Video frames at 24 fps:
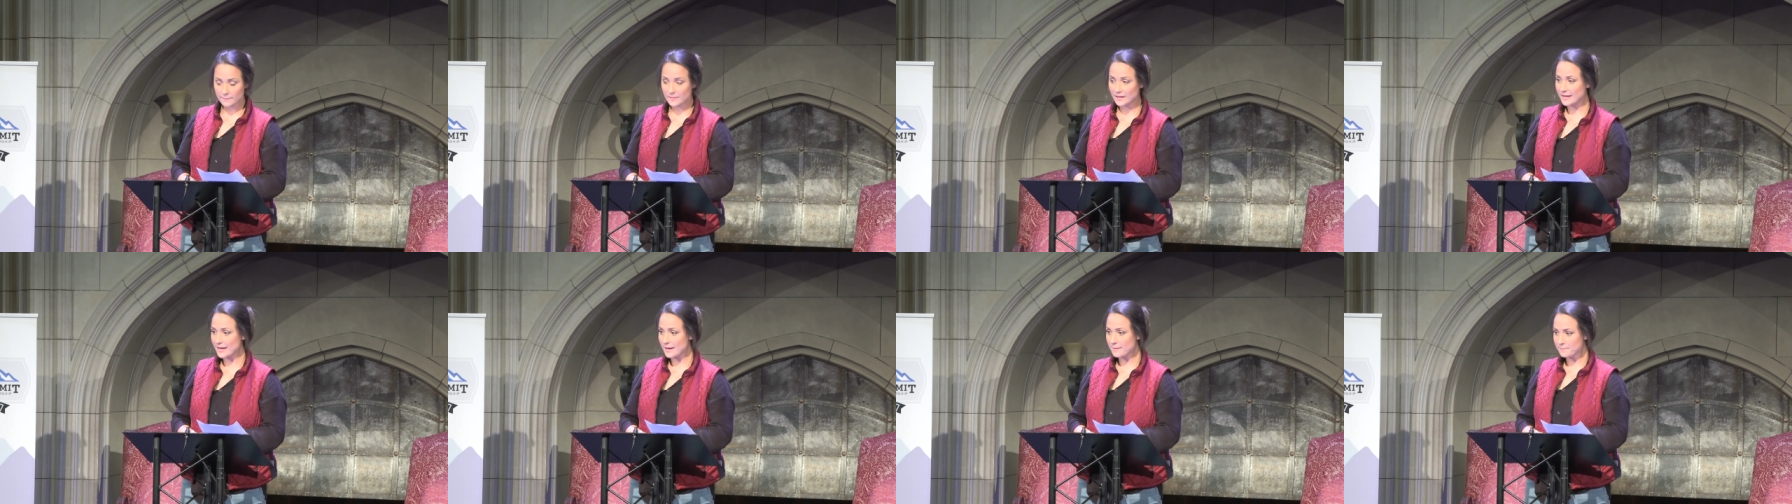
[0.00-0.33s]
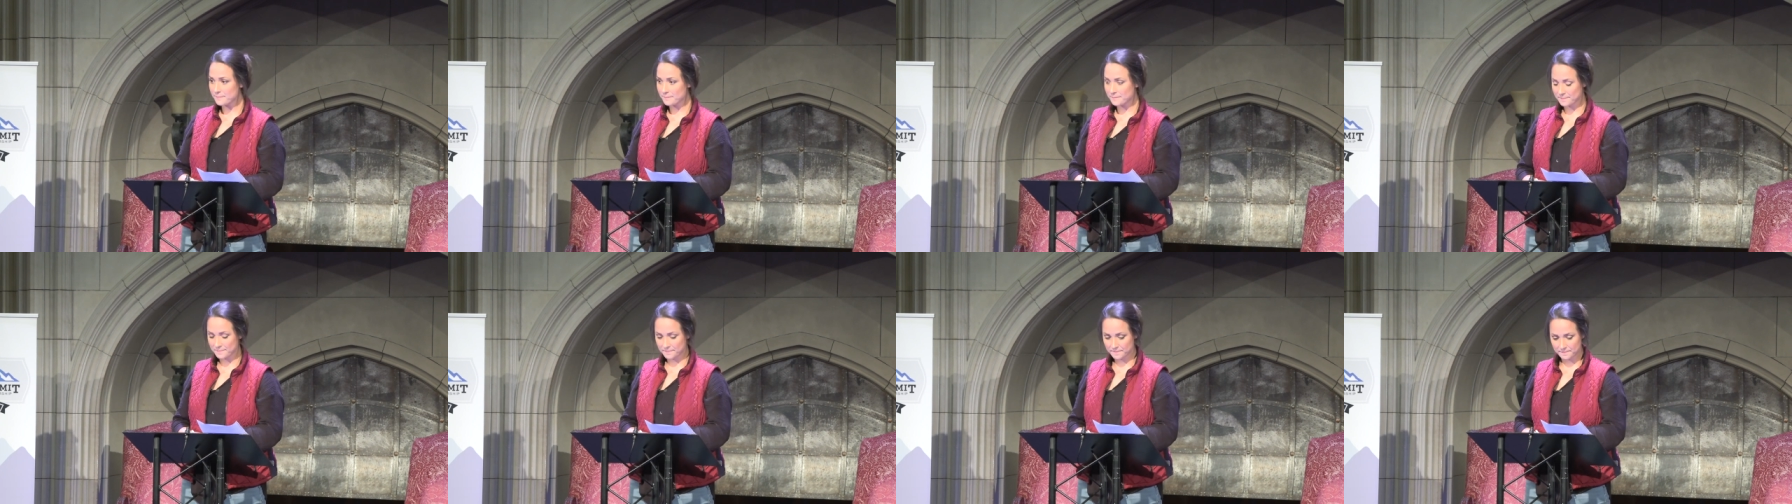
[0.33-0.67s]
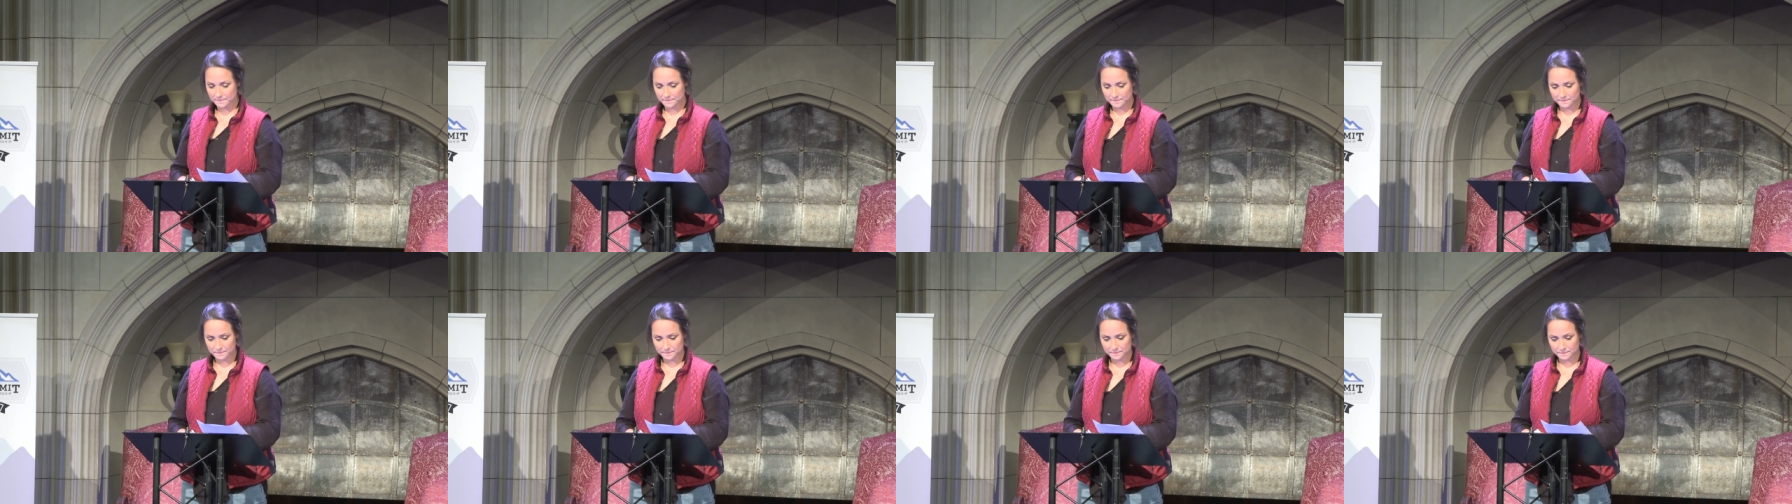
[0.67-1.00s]
Yep.
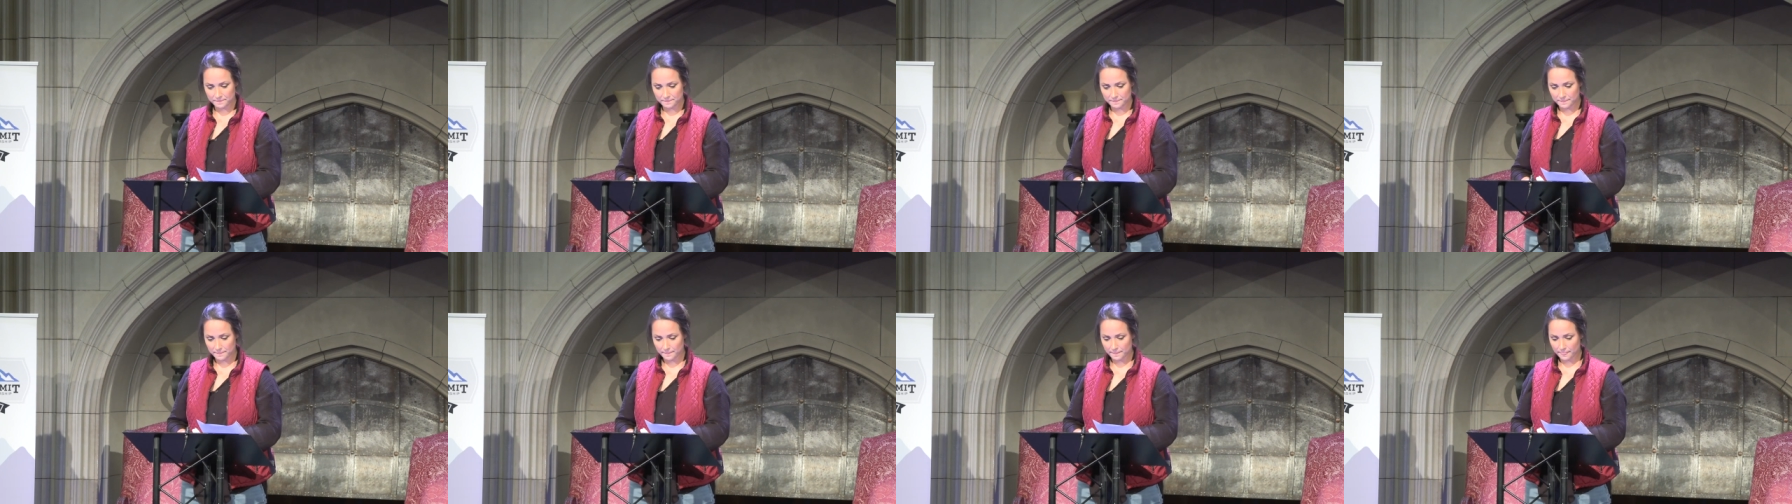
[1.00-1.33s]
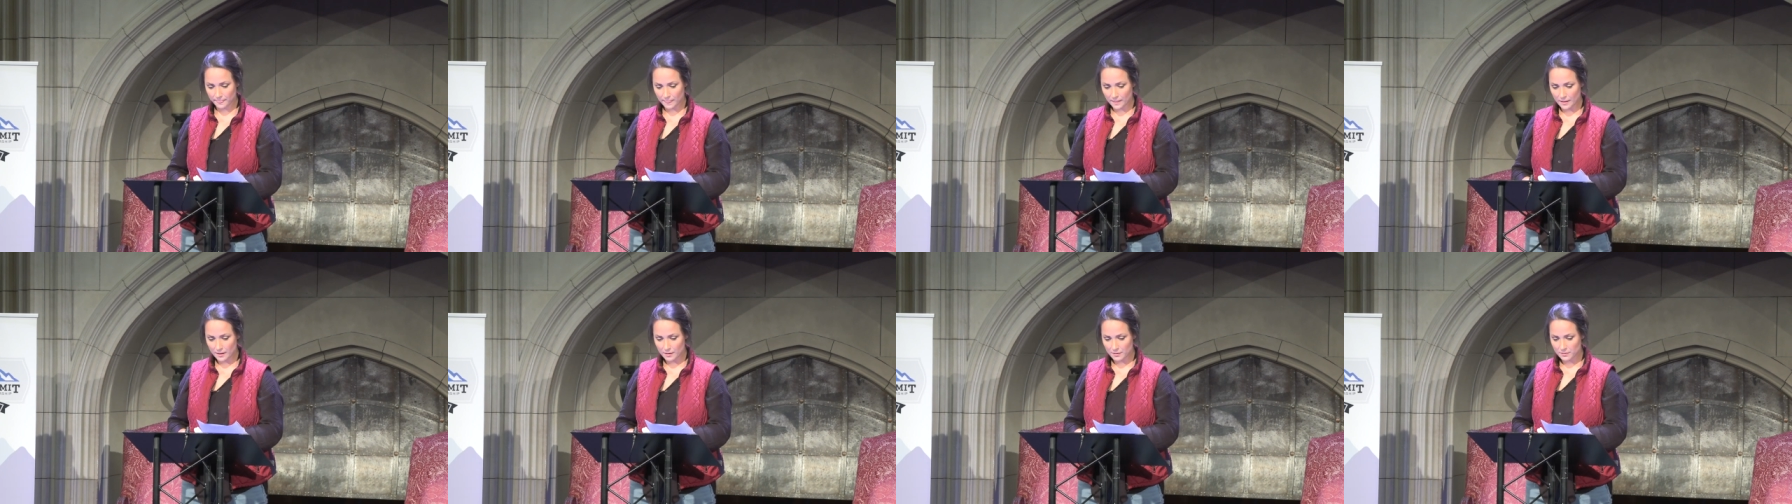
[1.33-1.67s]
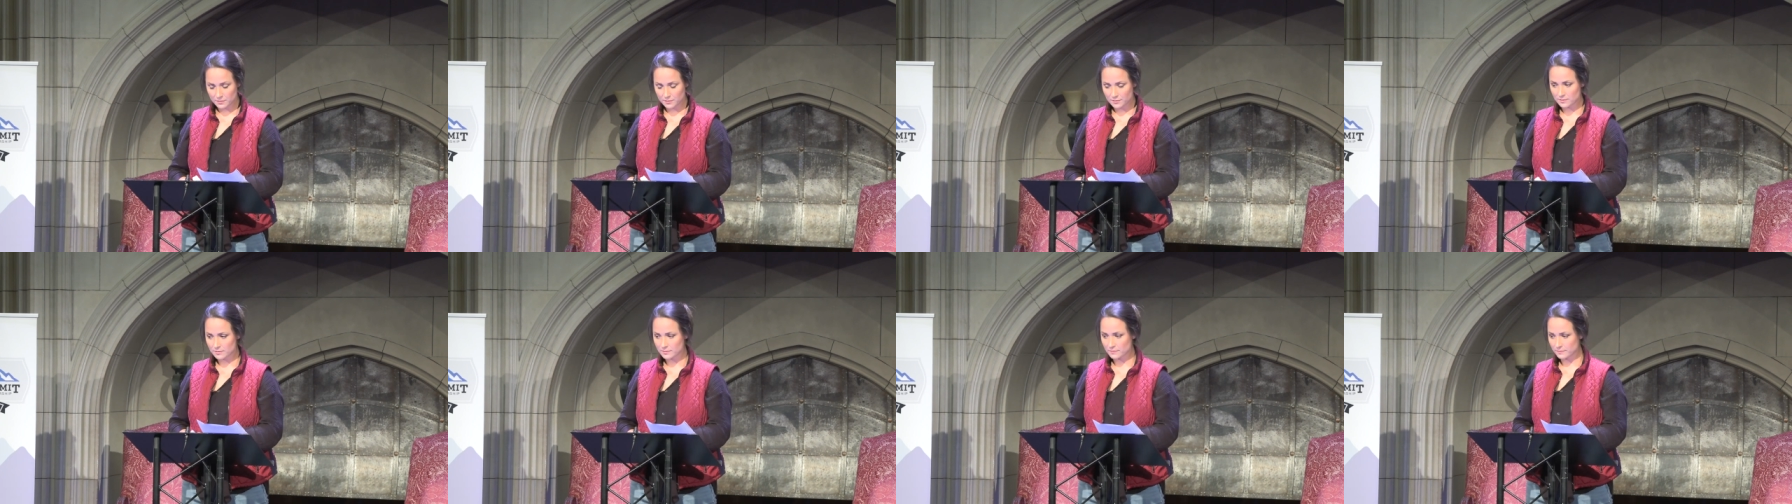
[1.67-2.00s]
Ephesians 1, 3 through
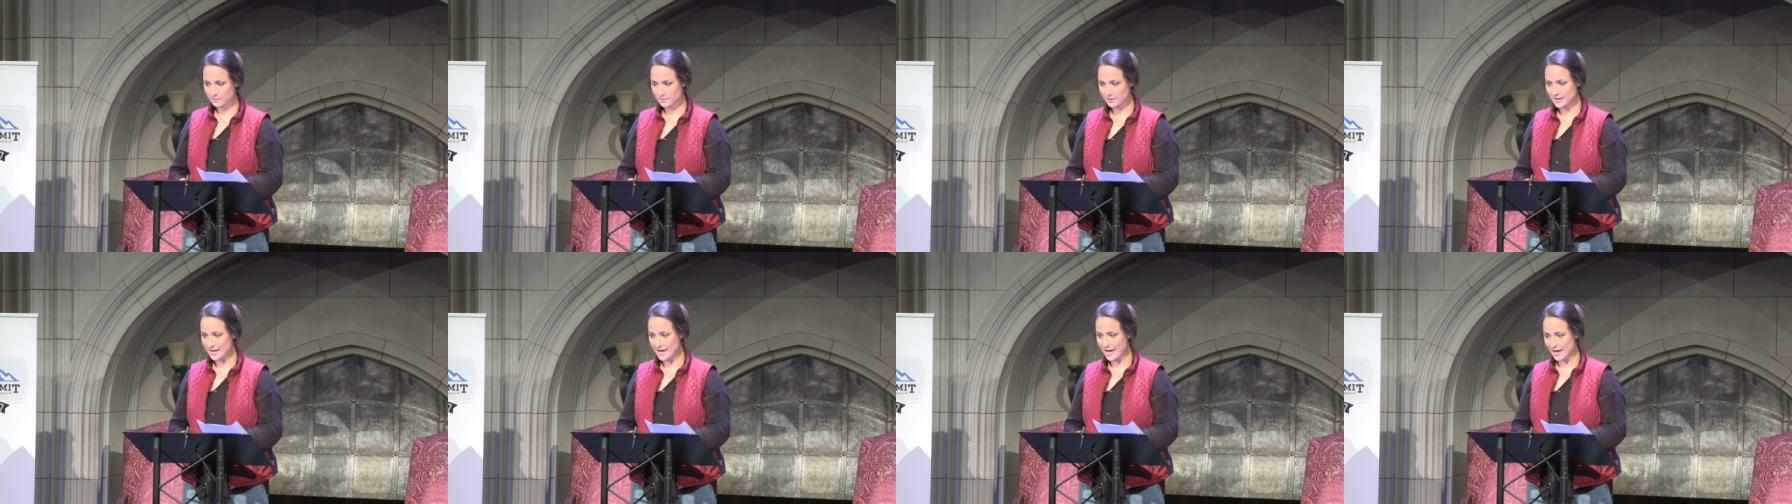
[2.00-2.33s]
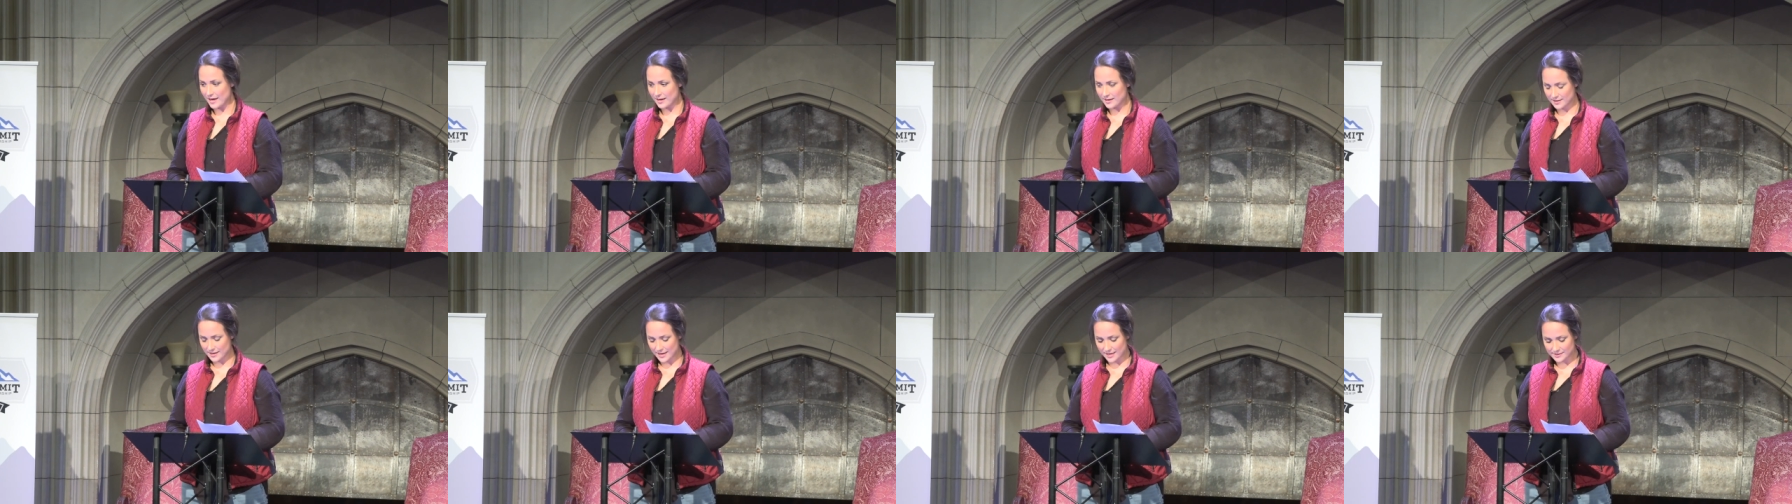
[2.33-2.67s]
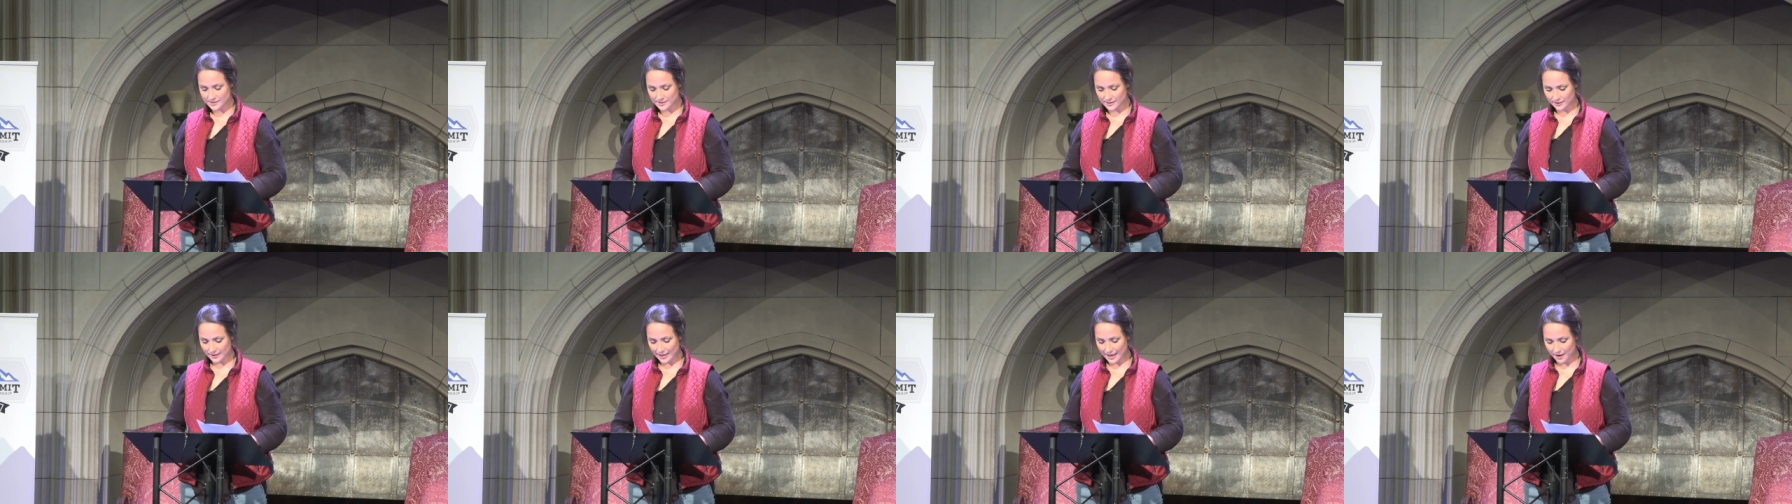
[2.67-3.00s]
6. Yeah,
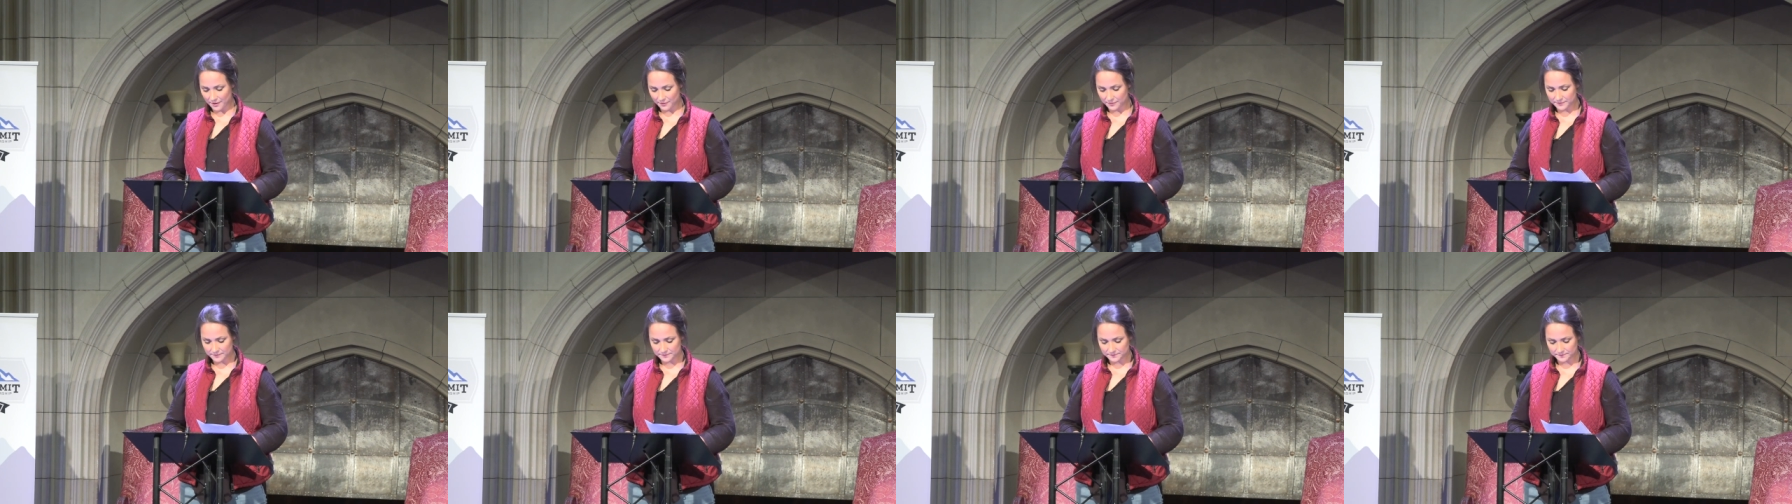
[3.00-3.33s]
nice and loud.